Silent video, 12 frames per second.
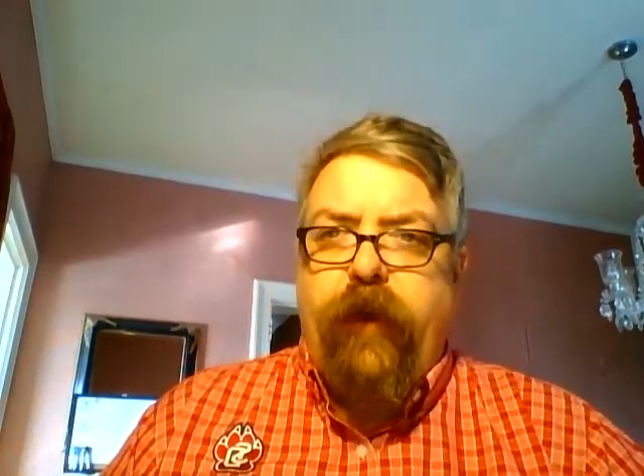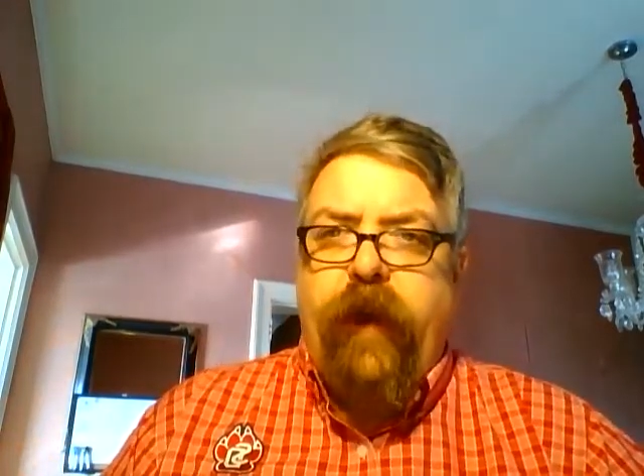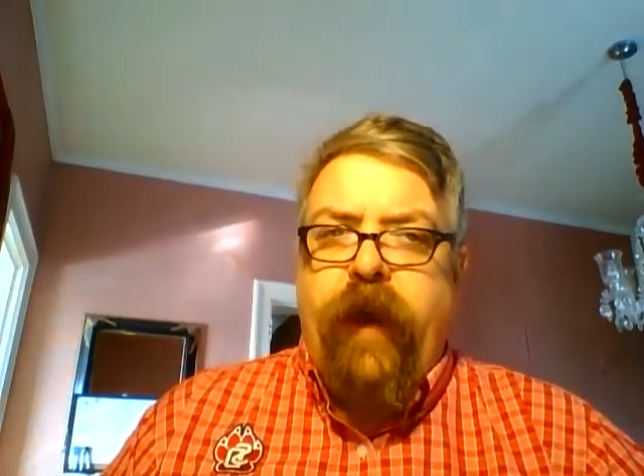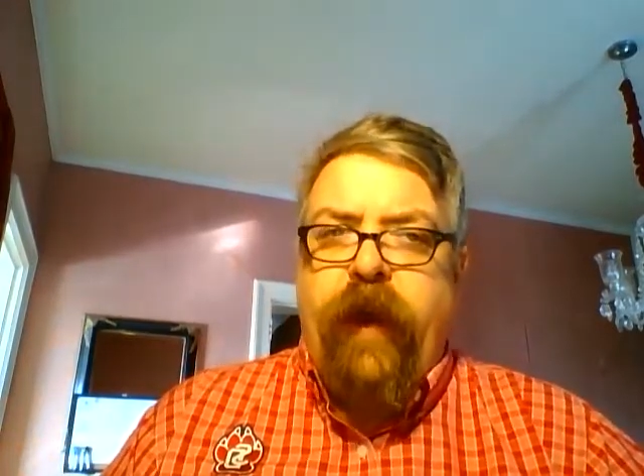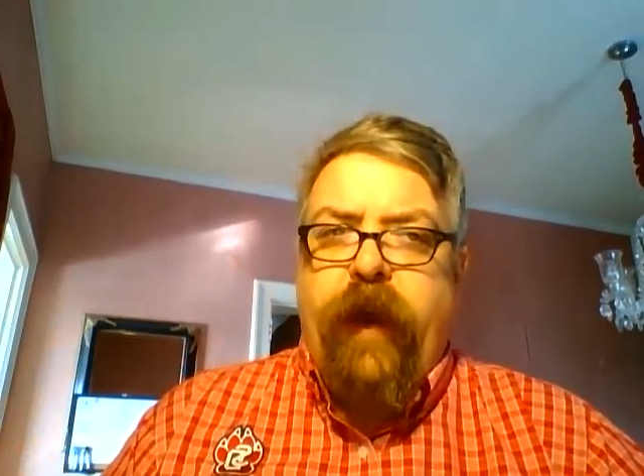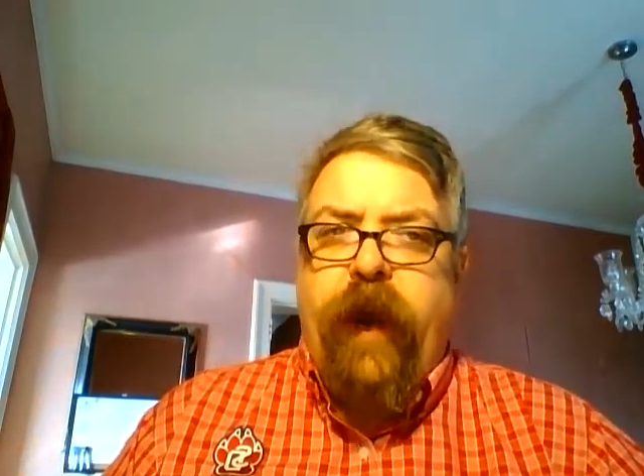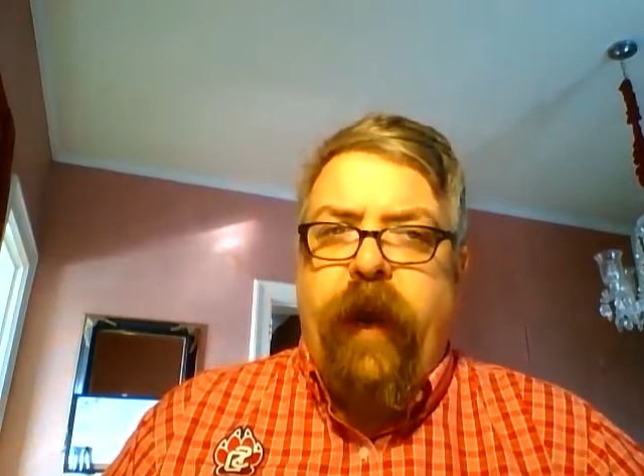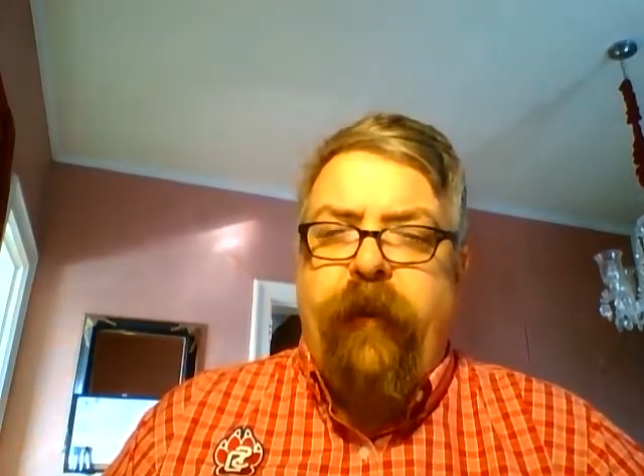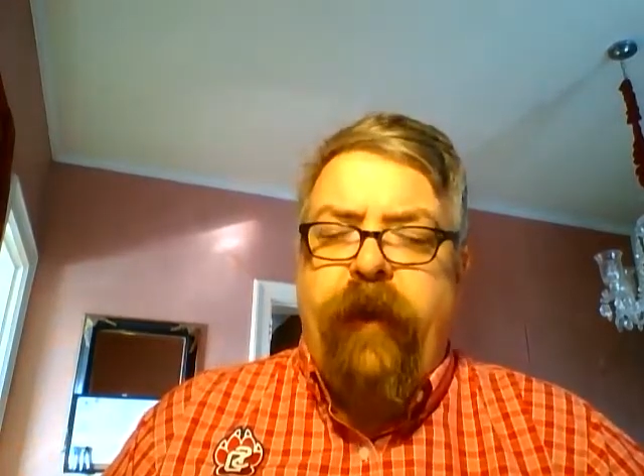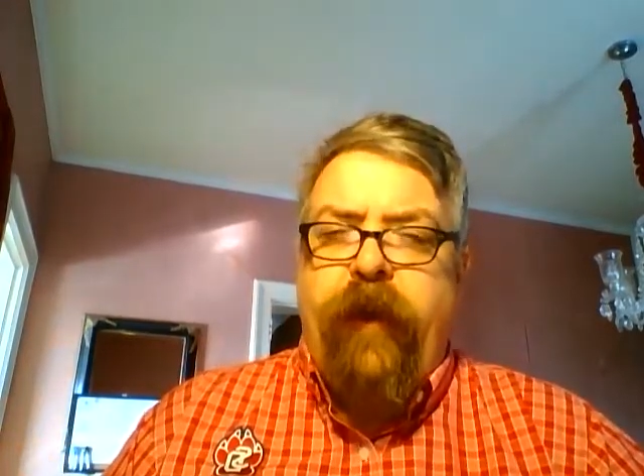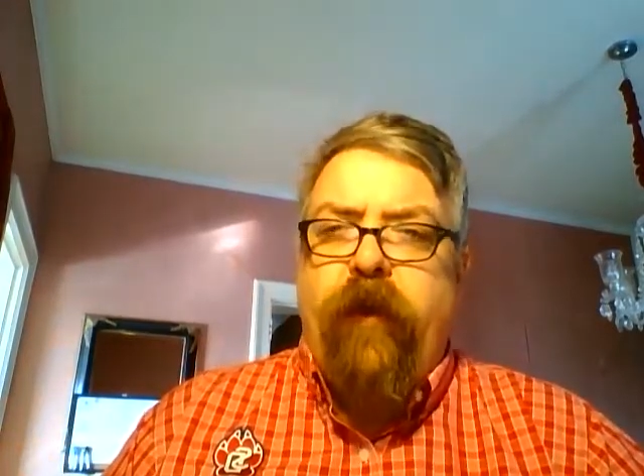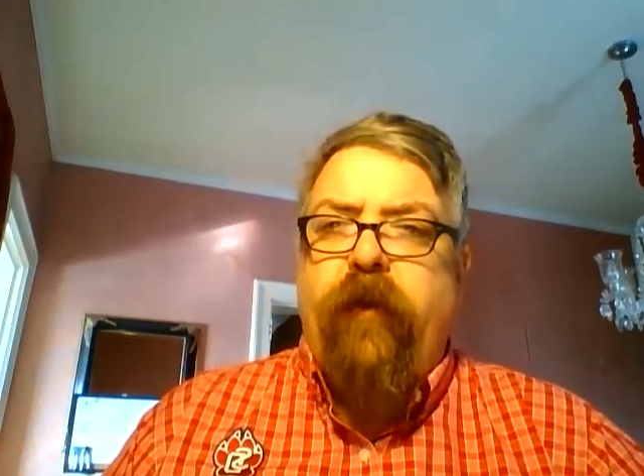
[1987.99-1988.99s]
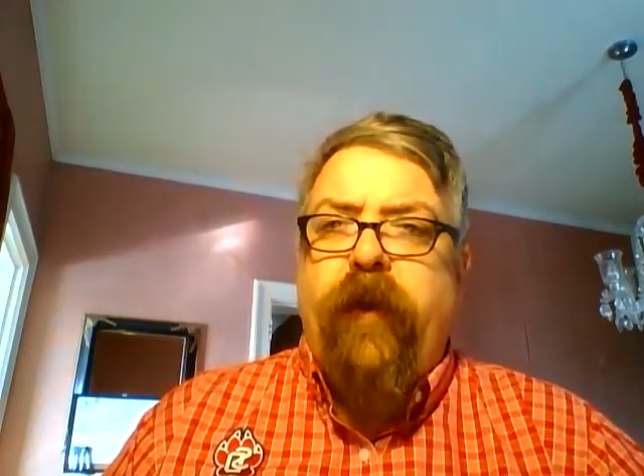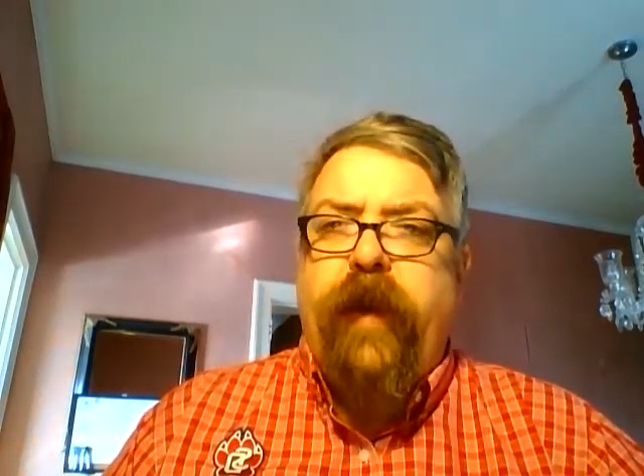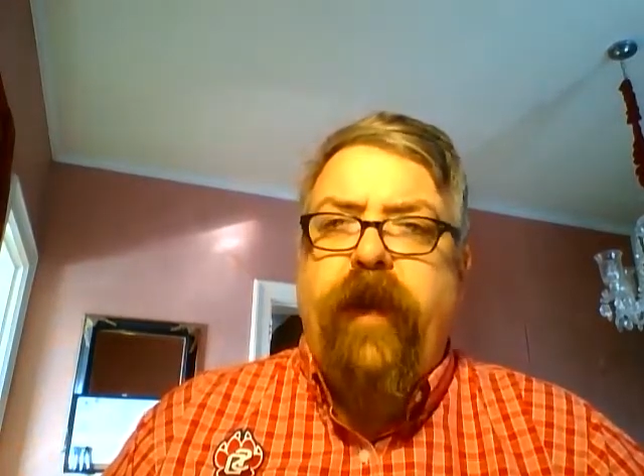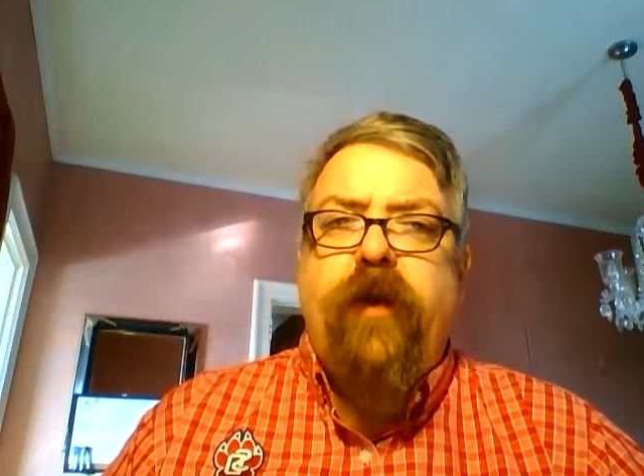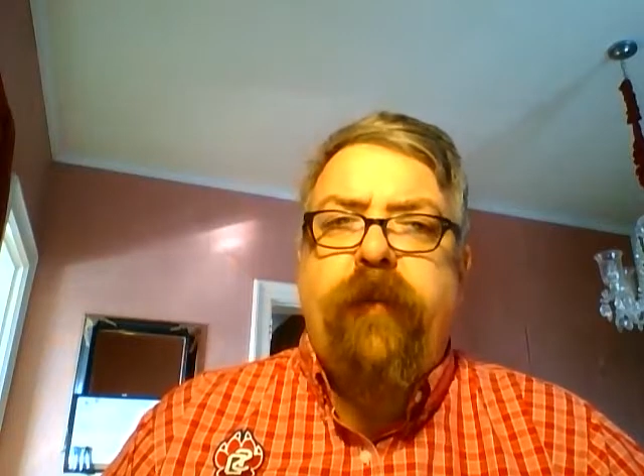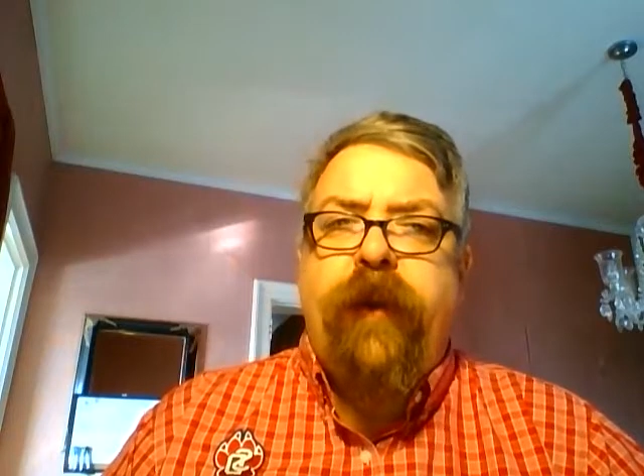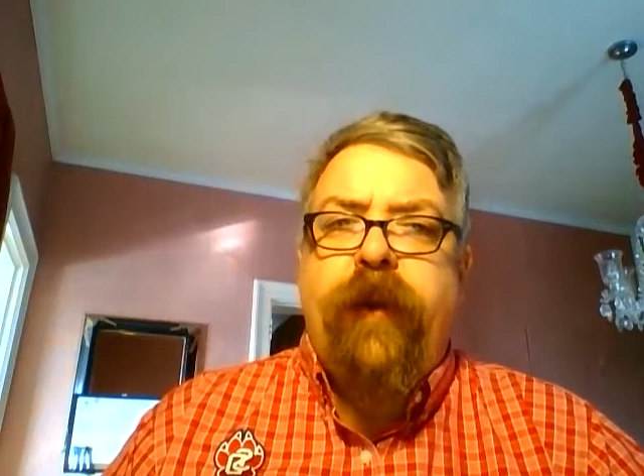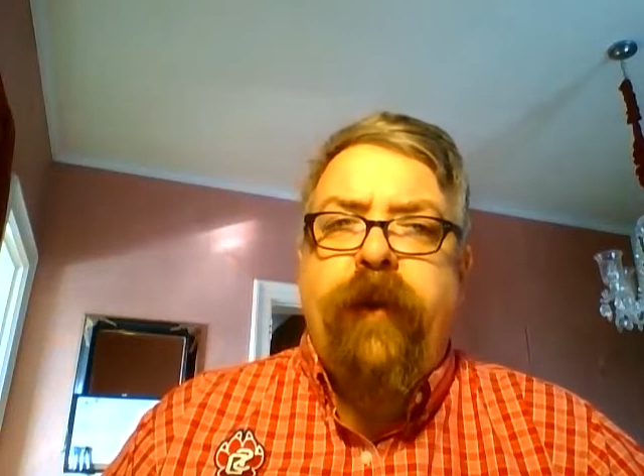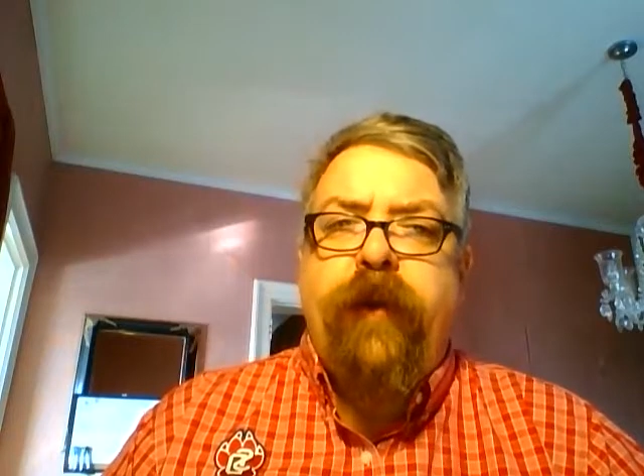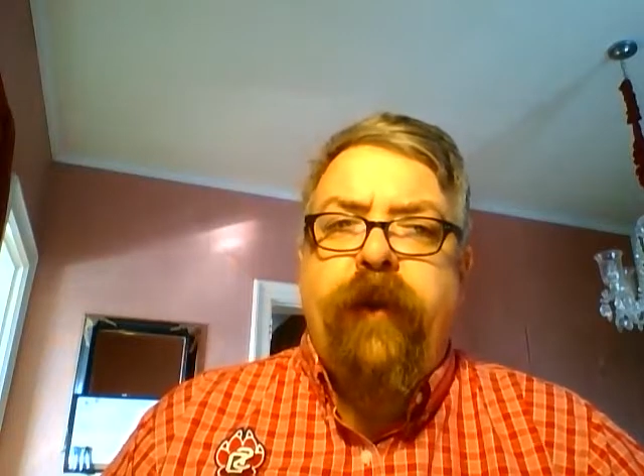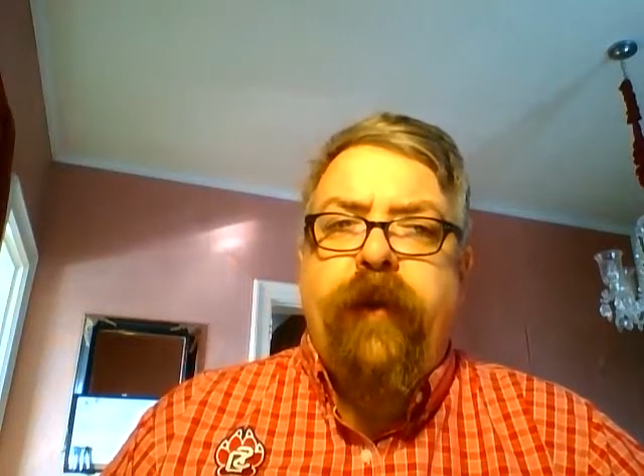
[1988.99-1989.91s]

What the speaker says: An early human